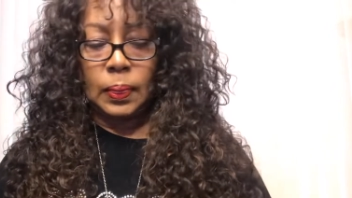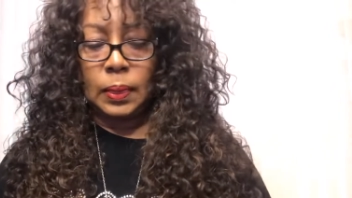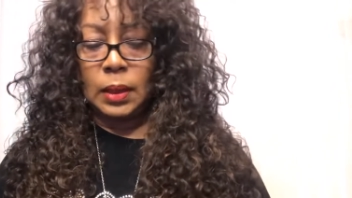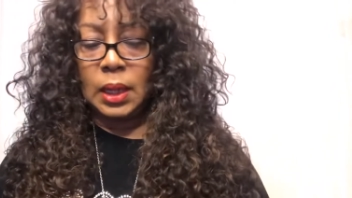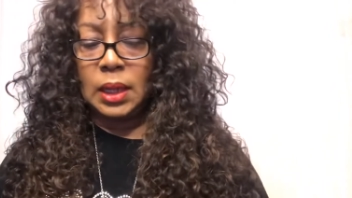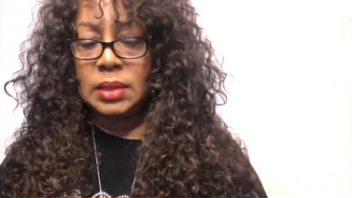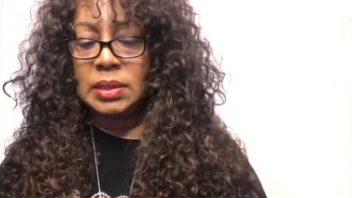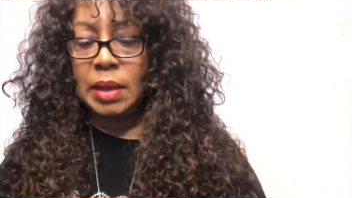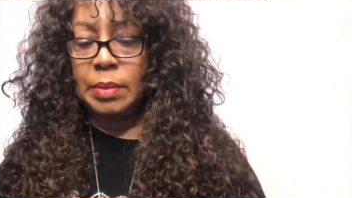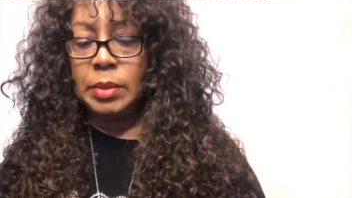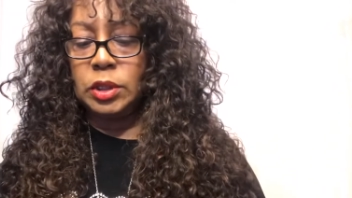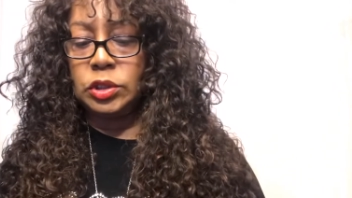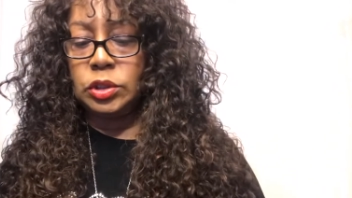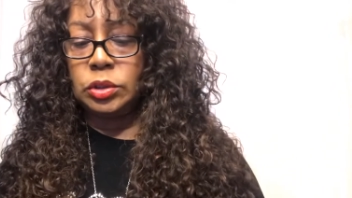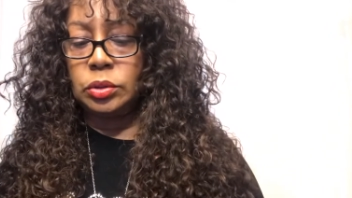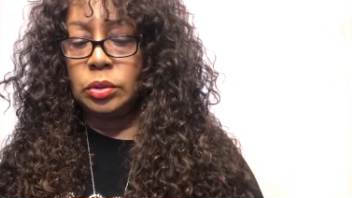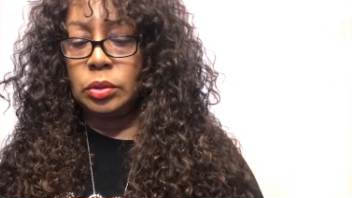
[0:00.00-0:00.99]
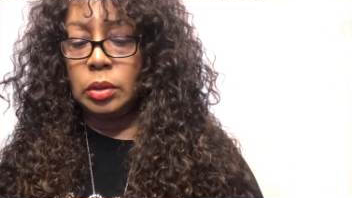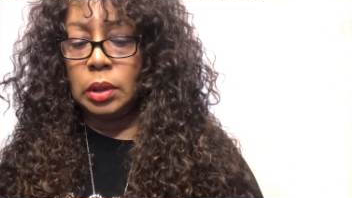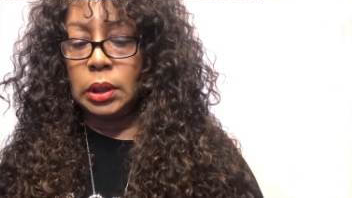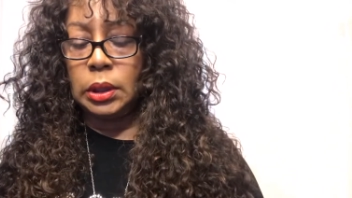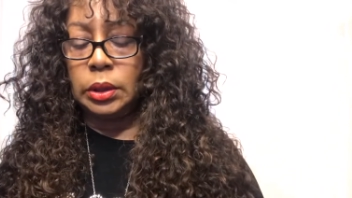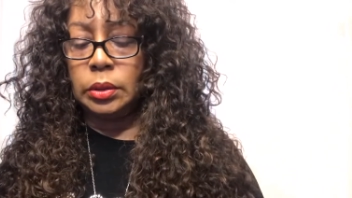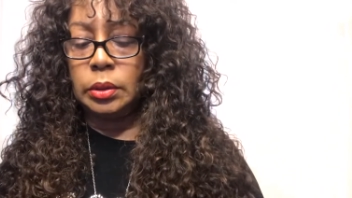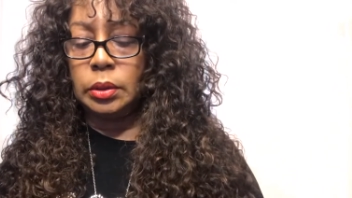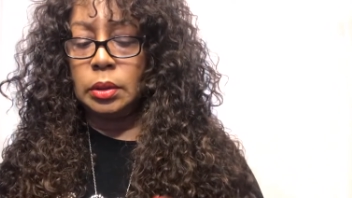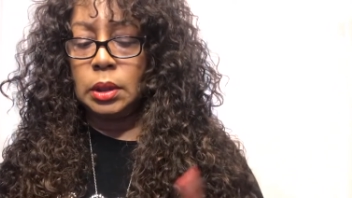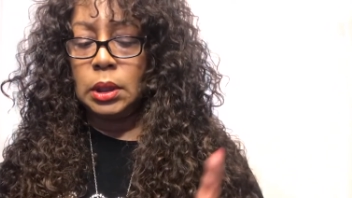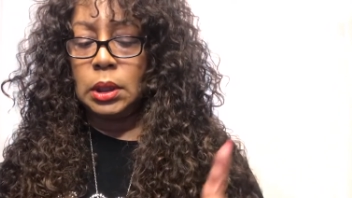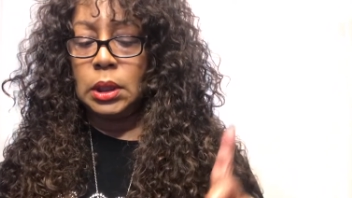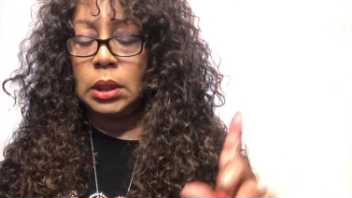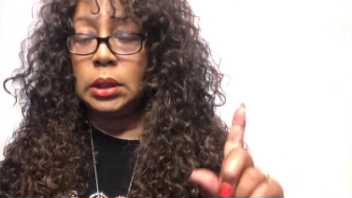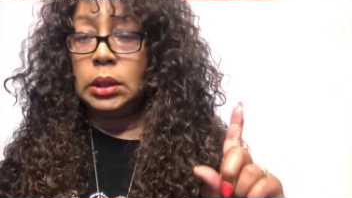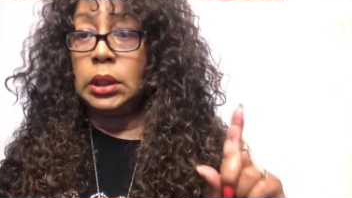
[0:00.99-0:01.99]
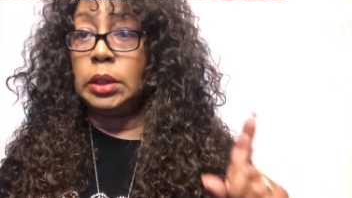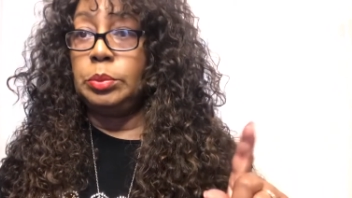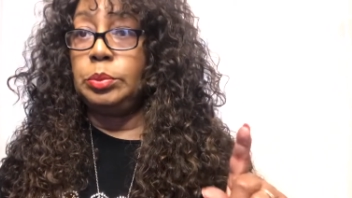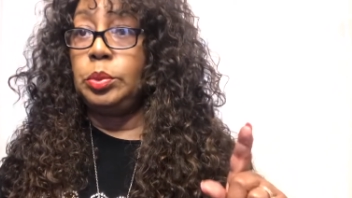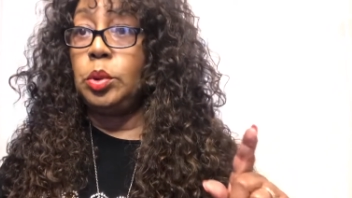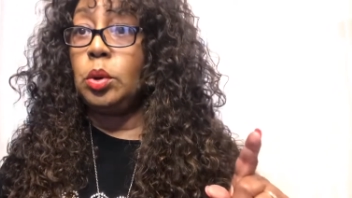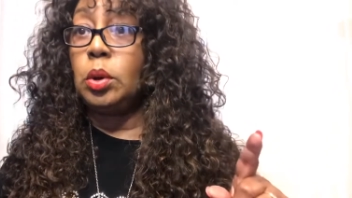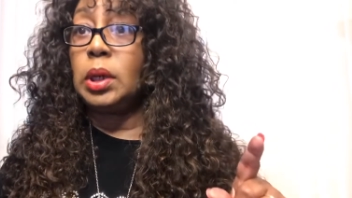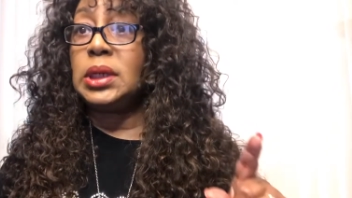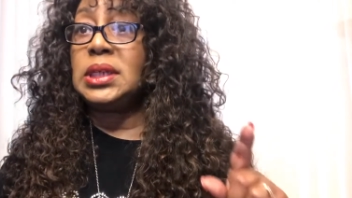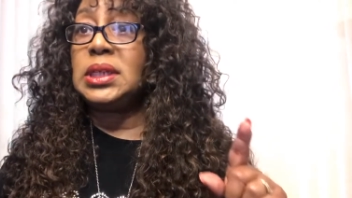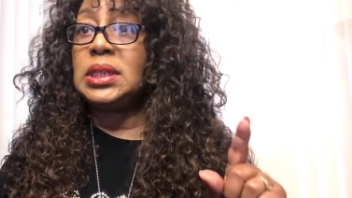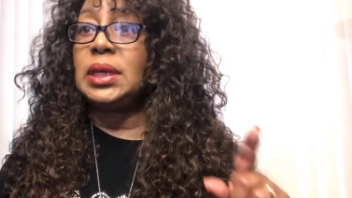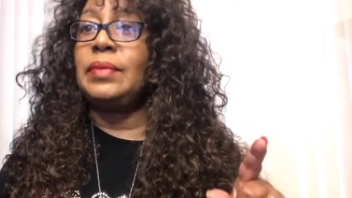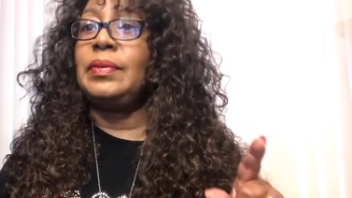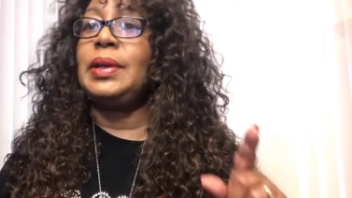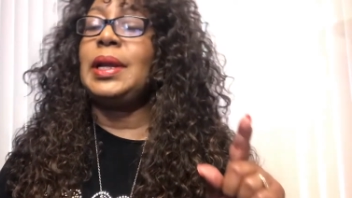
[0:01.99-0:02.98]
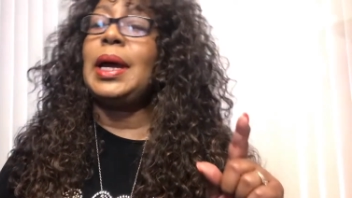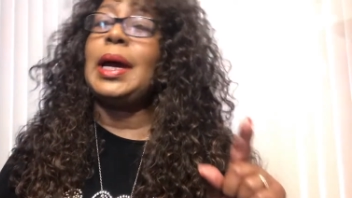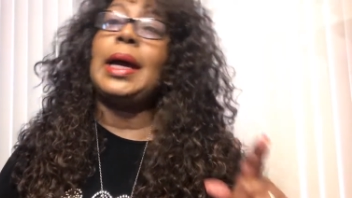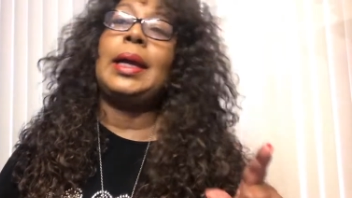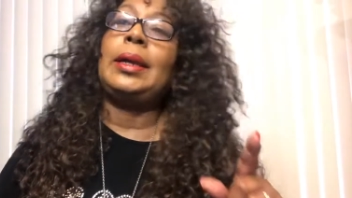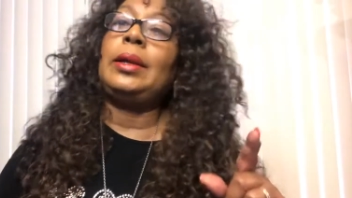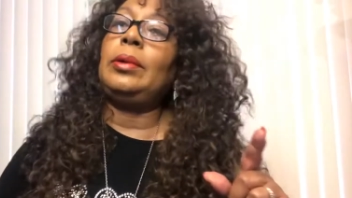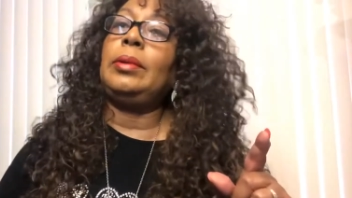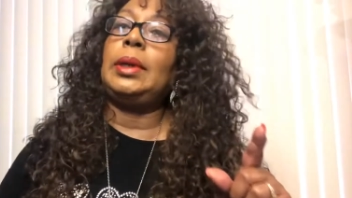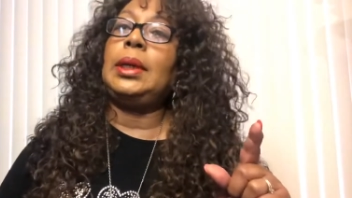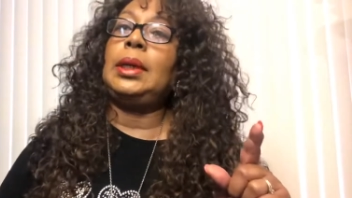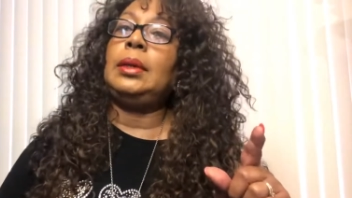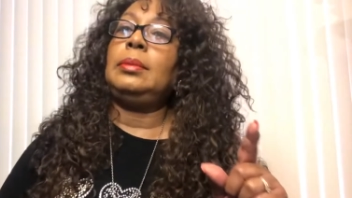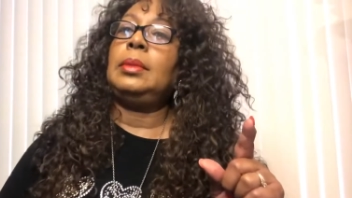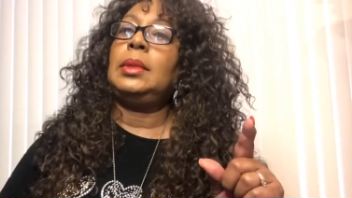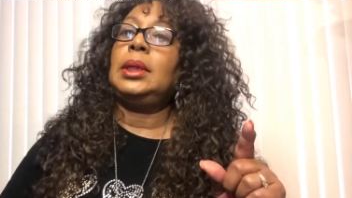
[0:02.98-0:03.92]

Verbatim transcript: as I mentioned earlier, the importance of an eye cream.